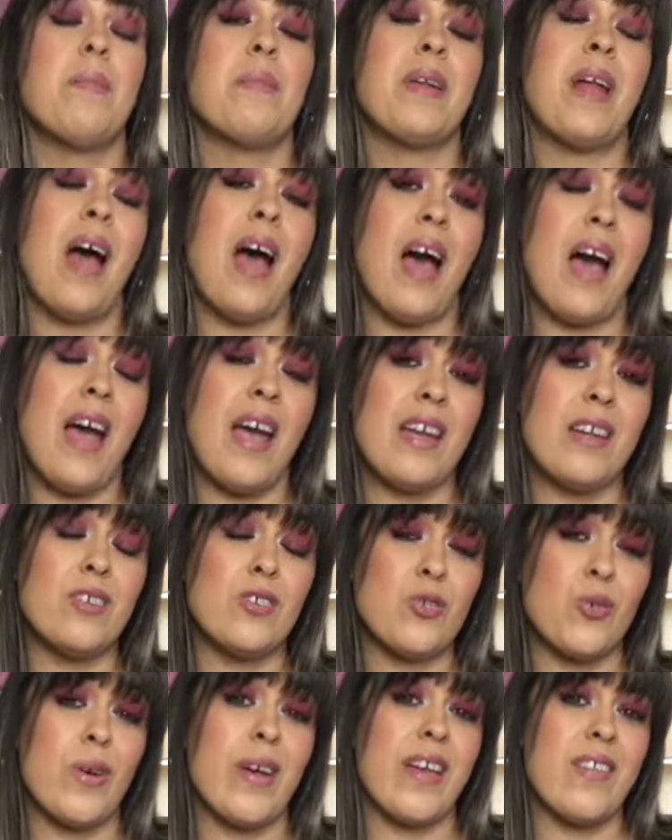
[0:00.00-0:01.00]
but I
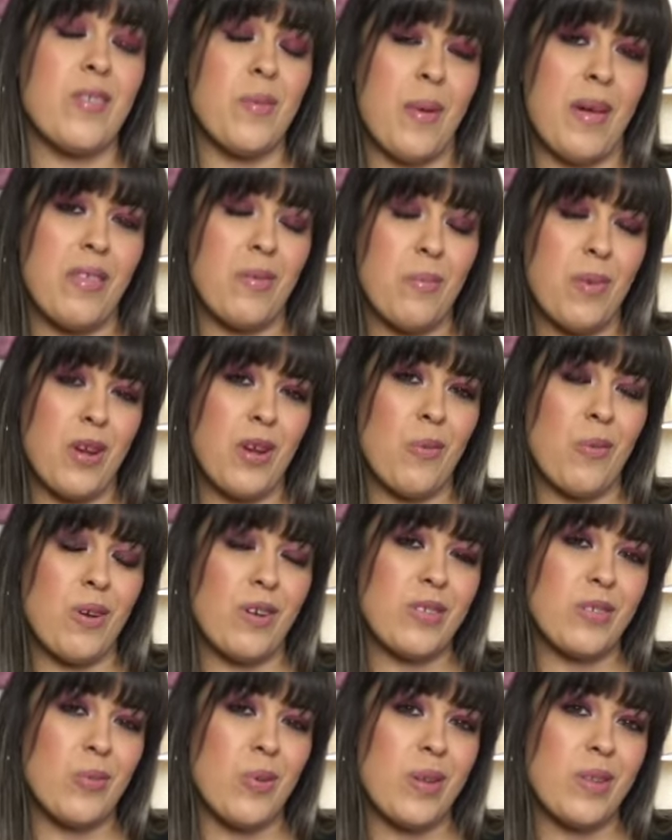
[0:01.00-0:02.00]
enjoy the Bath & Body
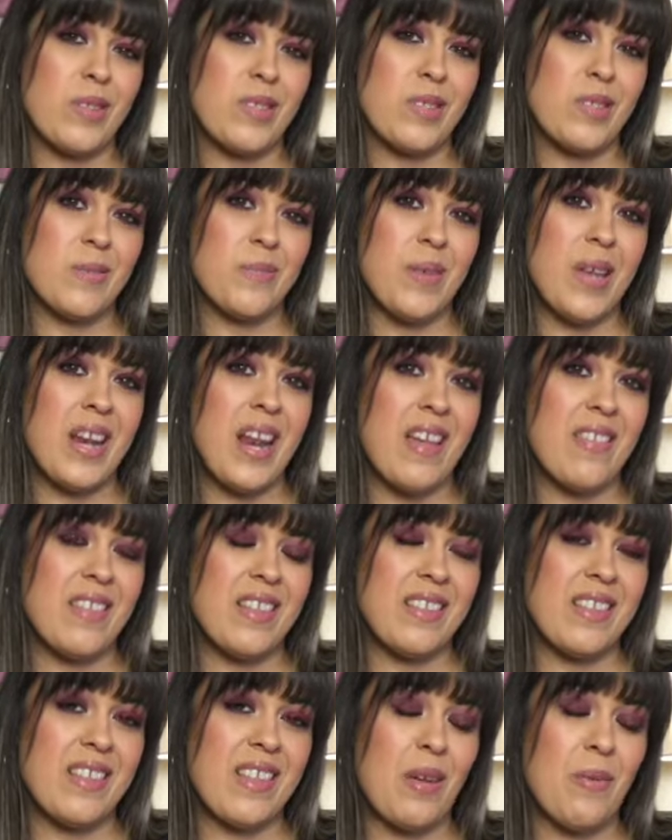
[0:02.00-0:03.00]
Works ones, and I think
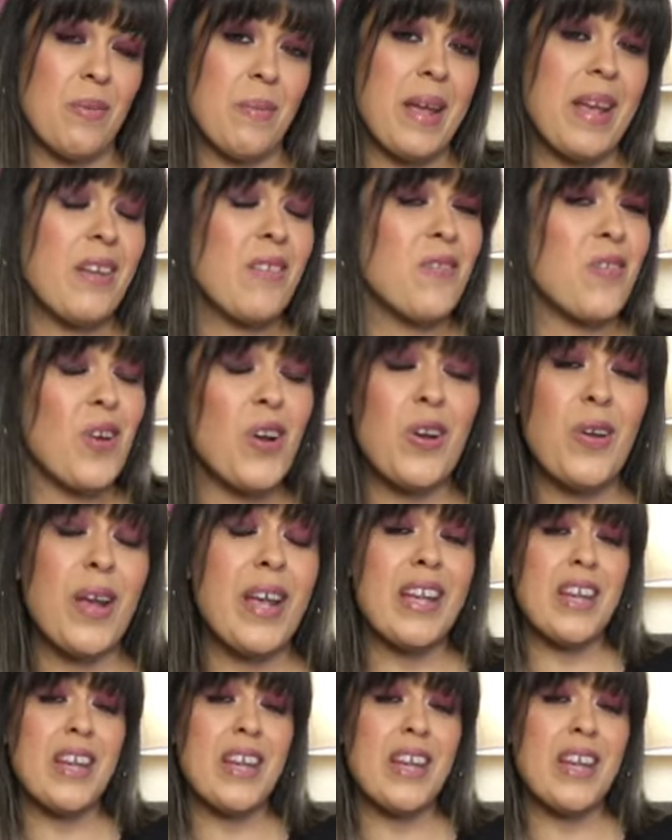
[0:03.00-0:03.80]
that they would make for a great